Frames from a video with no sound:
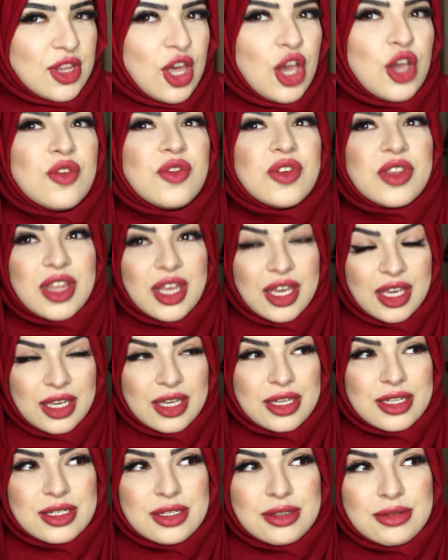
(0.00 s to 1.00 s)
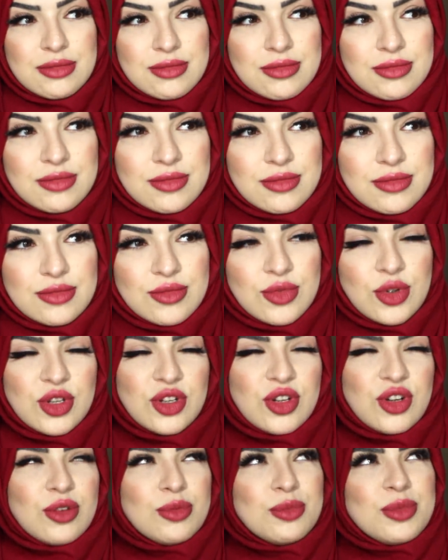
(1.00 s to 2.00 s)
Over 30 years.
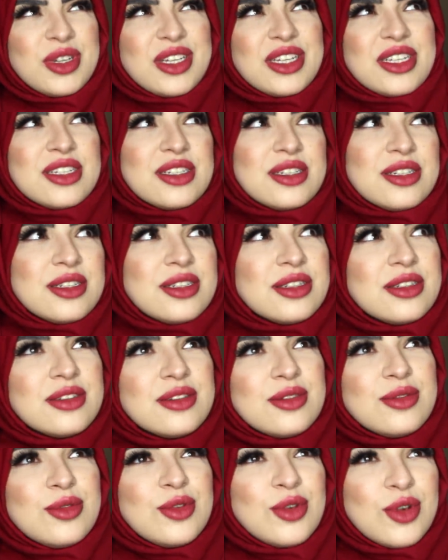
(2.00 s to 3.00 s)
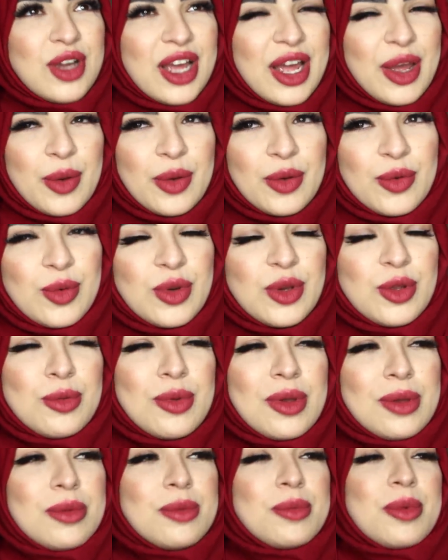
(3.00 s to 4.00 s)
Well, not because we're not counting when you're a
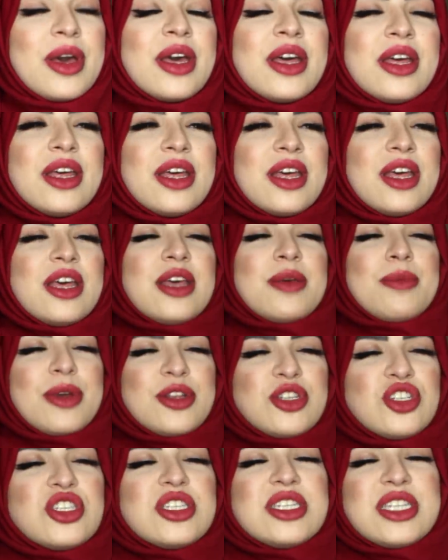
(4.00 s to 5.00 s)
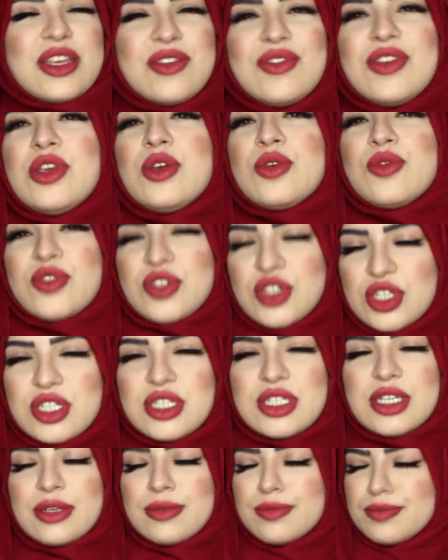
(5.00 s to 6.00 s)
baby, but imagine saving your
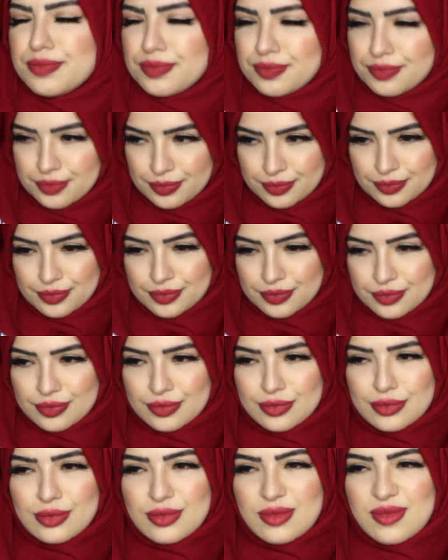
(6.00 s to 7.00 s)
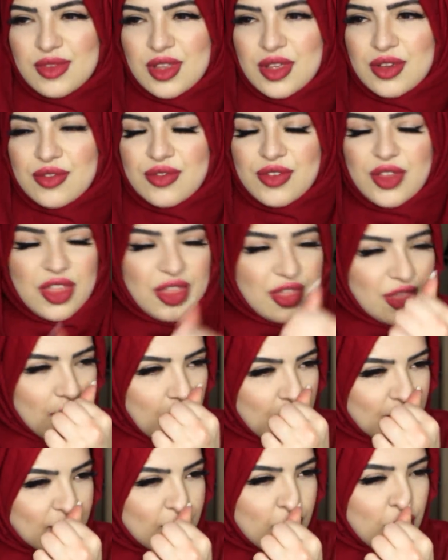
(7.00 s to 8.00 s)
virginity for
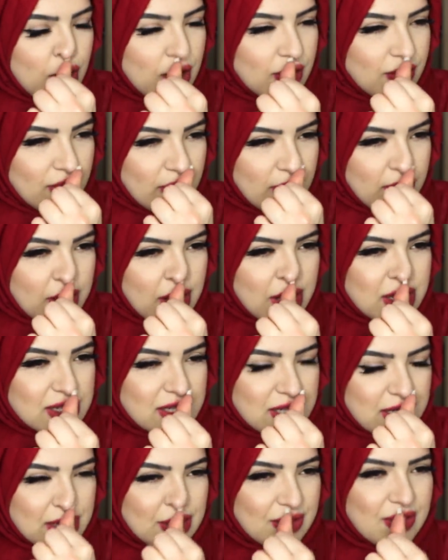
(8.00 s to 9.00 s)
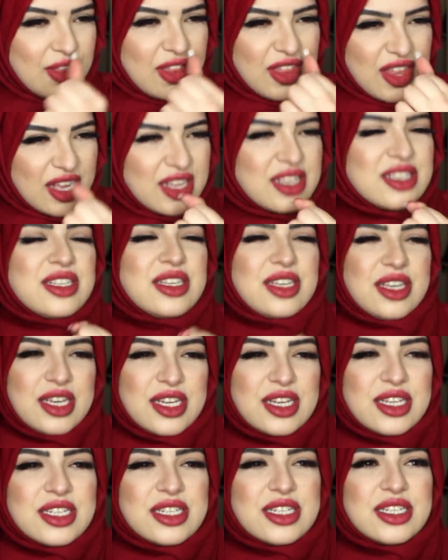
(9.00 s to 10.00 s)
30
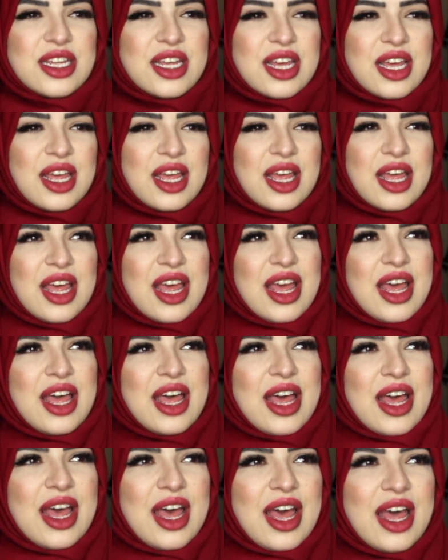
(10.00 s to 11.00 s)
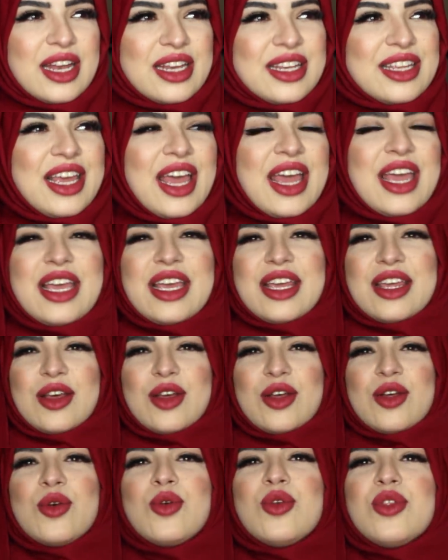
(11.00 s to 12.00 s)
years and getting
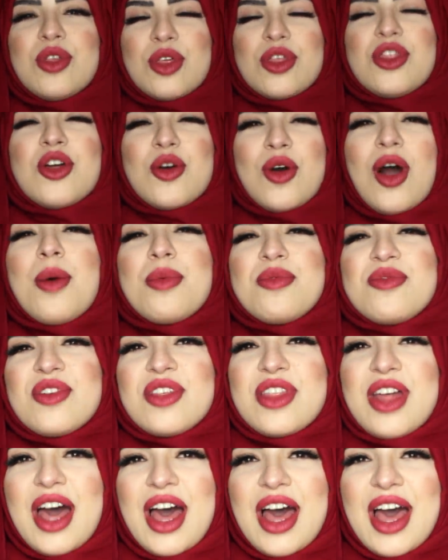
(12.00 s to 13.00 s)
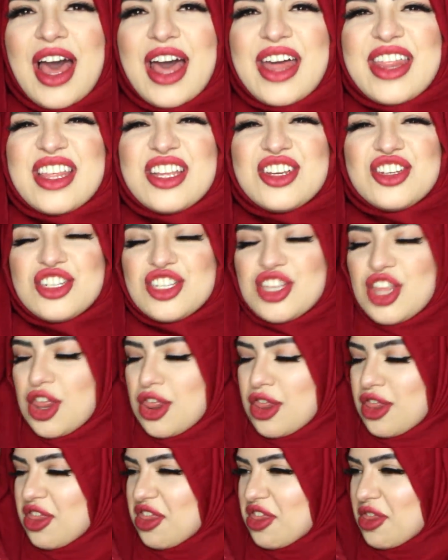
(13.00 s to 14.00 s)
all the thawab for that and then just
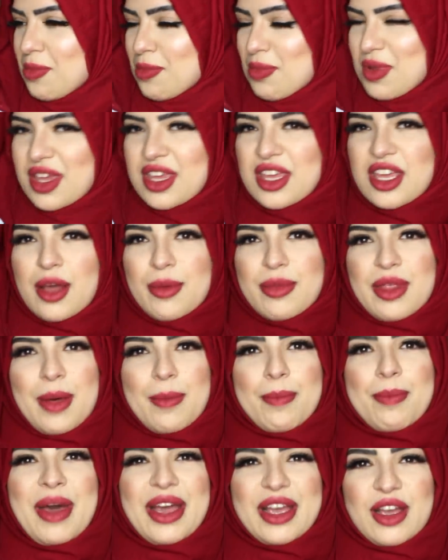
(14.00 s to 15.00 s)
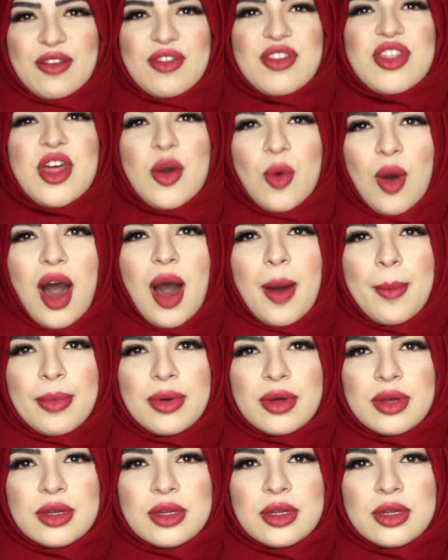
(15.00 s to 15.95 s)
picking up that bag of thawab